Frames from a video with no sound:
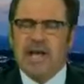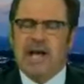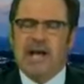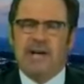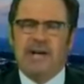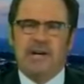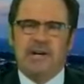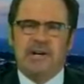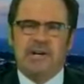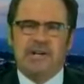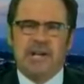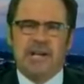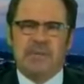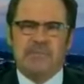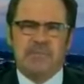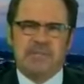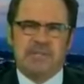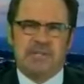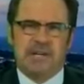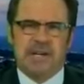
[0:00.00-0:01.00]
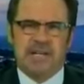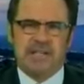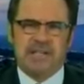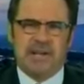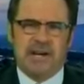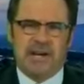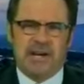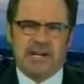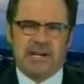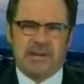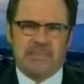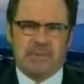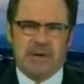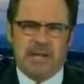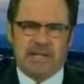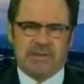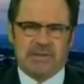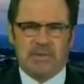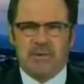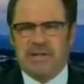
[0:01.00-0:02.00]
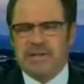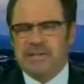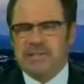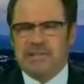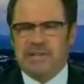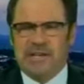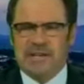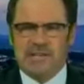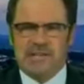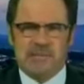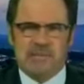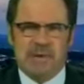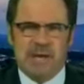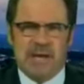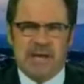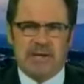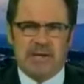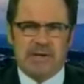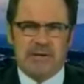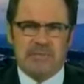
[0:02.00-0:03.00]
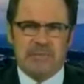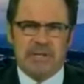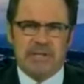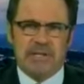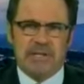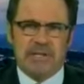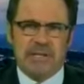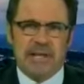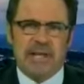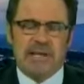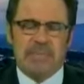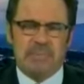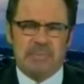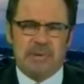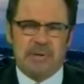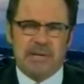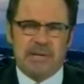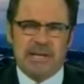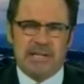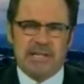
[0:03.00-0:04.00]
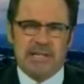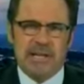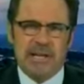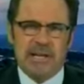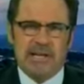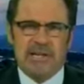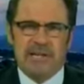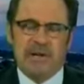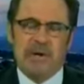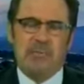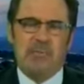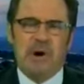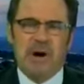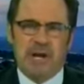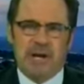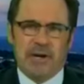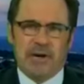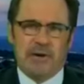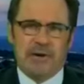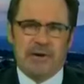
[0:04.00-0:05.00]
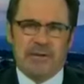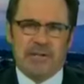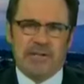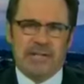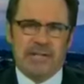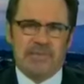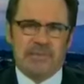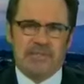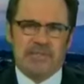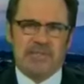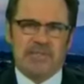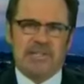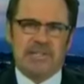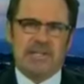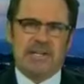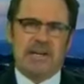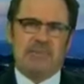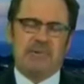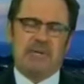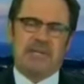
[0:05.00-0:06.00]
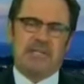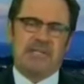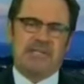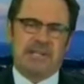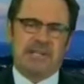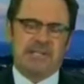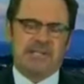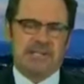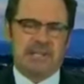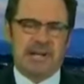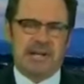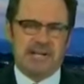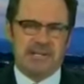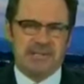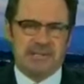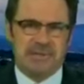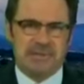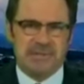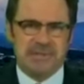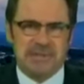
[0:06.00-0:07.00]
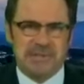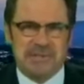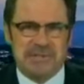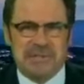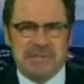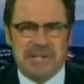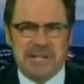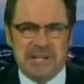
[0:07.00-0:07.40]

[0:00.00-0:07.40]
I heard Dems today talking about the one that doesn't matter to me, the AP. You know, monitoring them and seeing how many sex lines they're using